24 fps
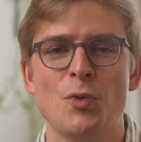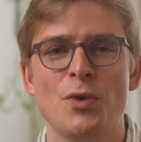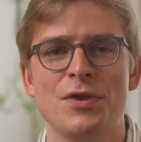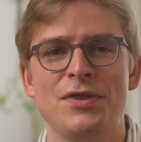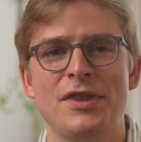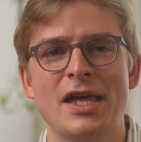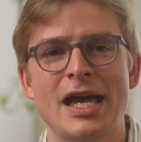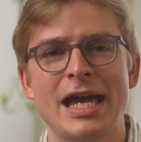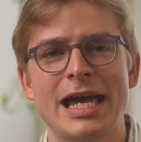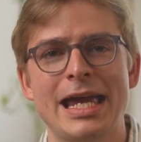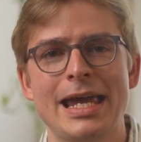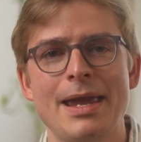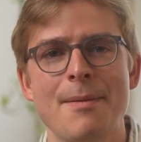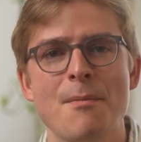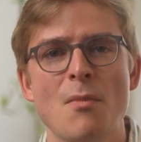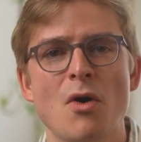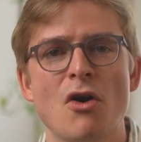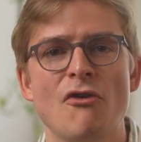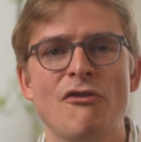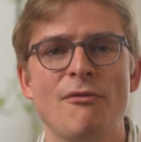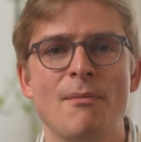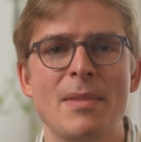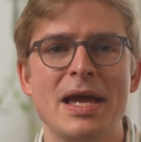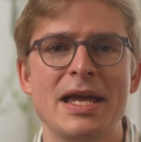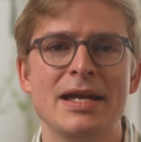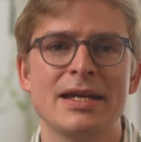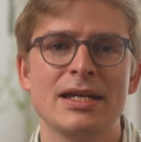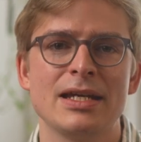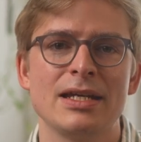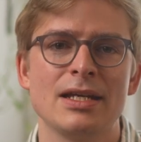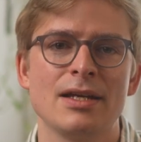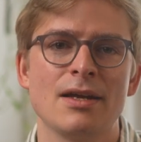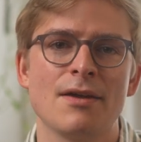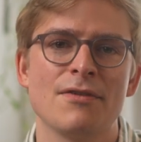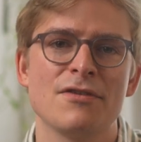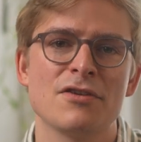with the aim of
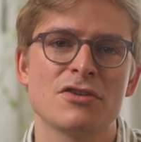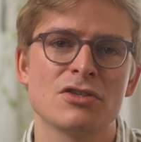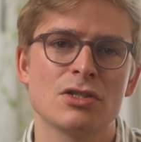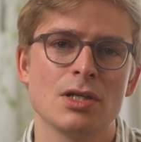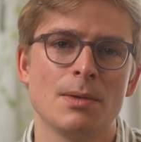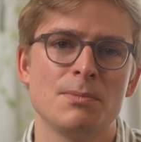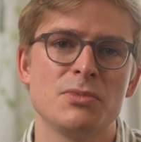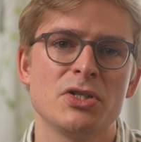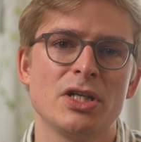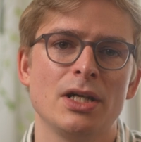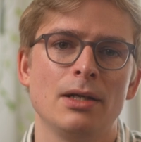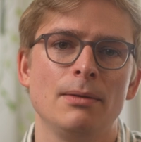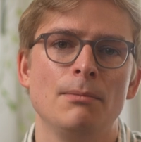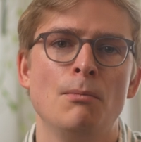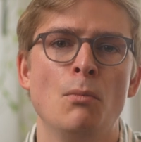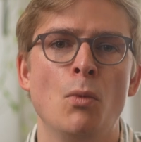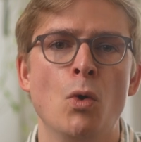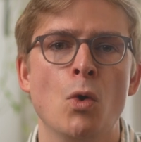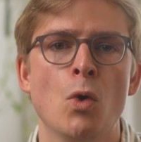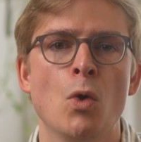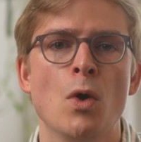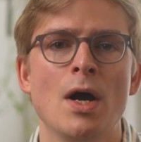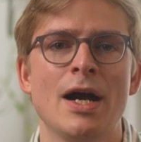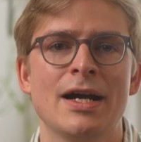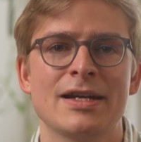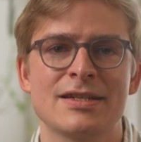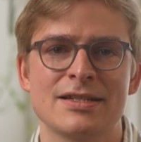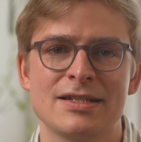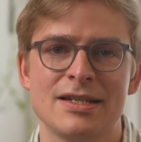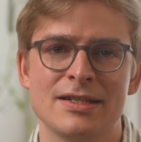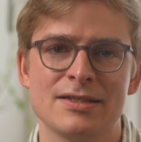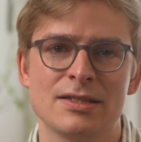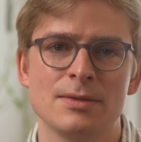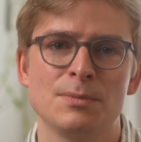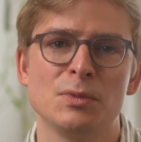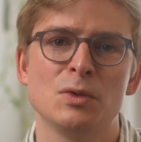making the subject more
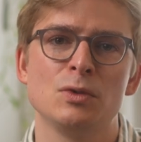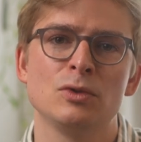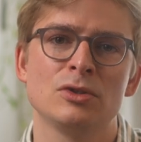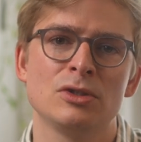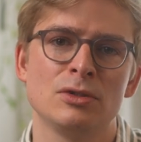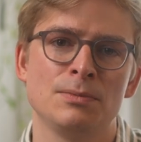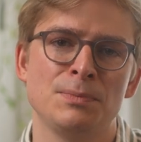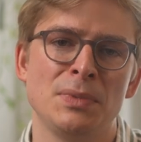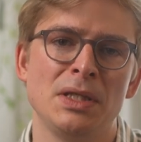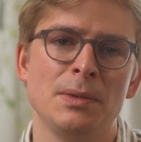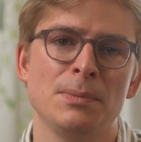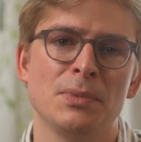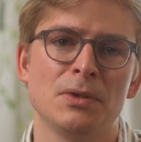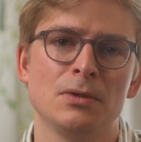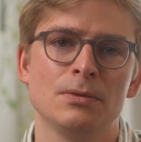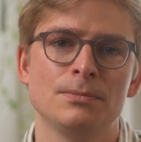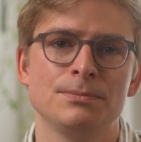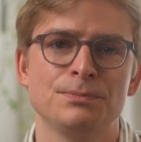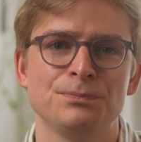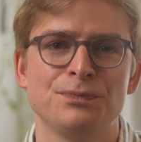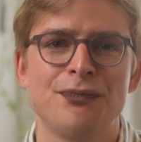accessible to people.